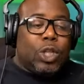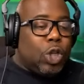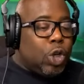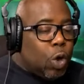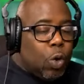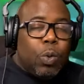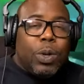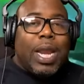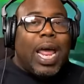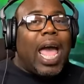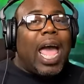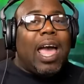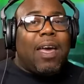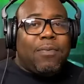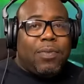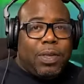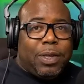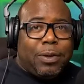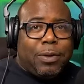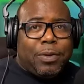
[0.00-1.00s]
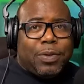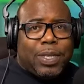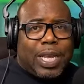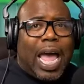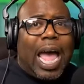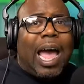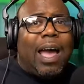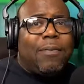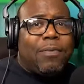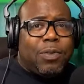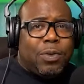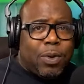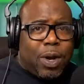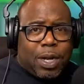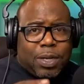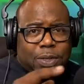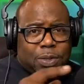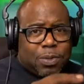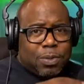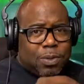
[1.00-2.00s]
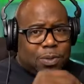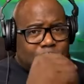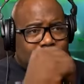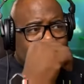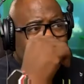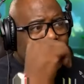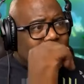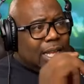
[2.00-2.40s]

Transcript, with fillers: two and a half years after high school.